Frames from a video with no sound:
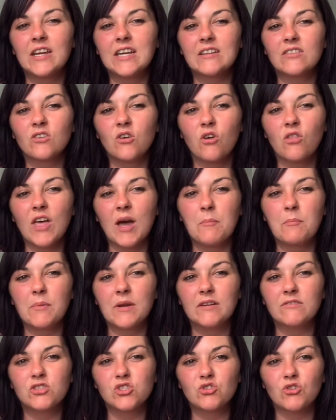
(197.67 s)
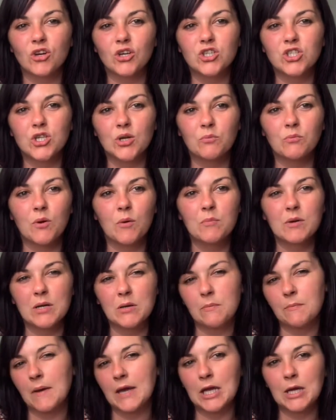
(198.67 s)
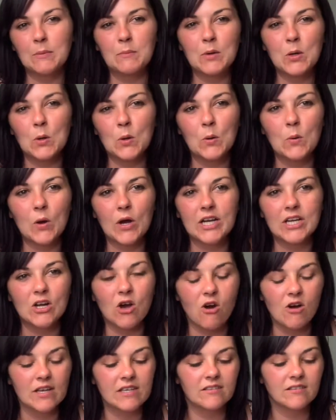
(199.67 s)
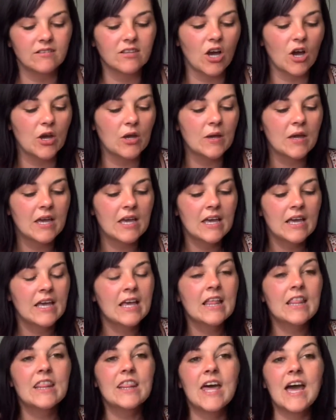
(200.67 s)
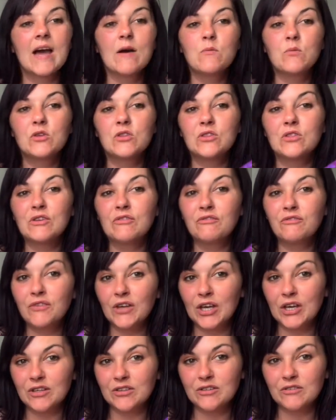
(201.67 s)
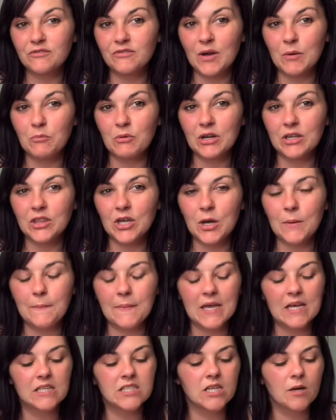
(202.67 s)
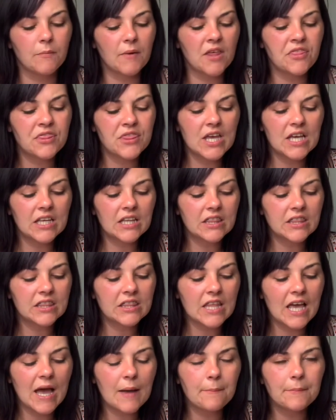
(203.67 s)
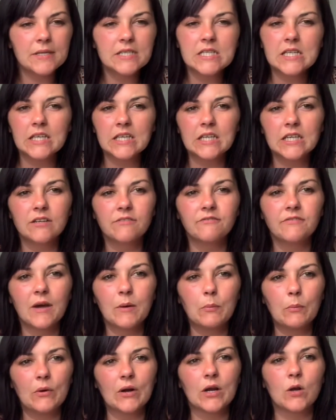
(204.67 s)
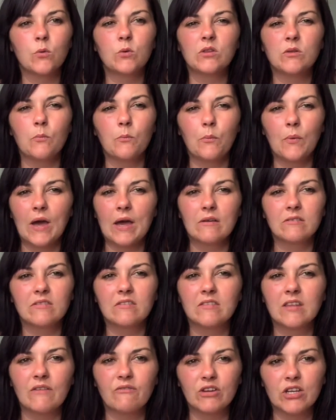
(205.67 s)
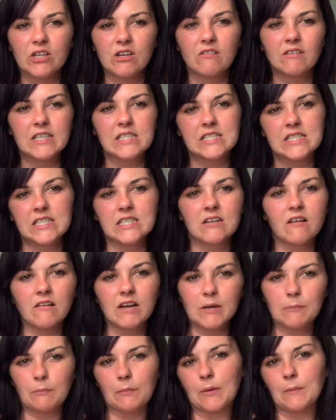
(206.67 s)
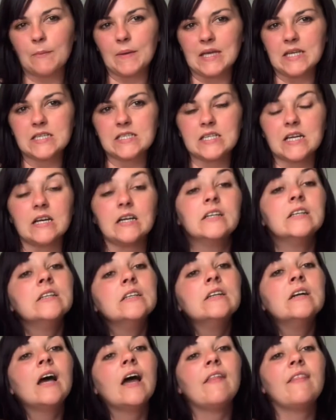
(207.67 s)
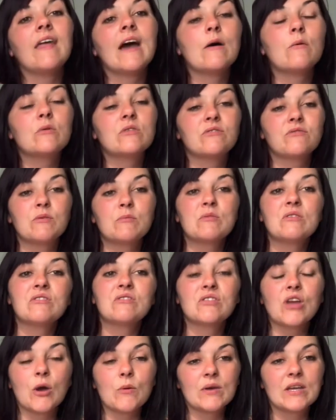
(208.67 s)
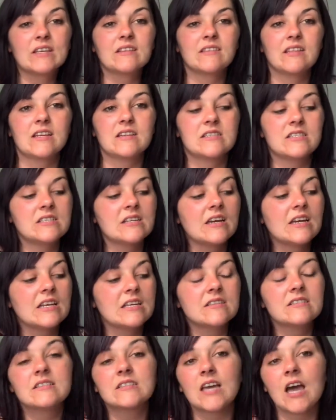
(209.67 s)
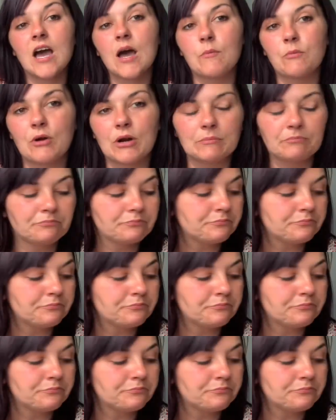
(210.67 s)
it's got that bit of structure probably would make them look quite nice. So that was the first fabric that I picked up. I think that particular fabric was about £7.99 per metre, and that was from the Sewing Centre in Scarborough.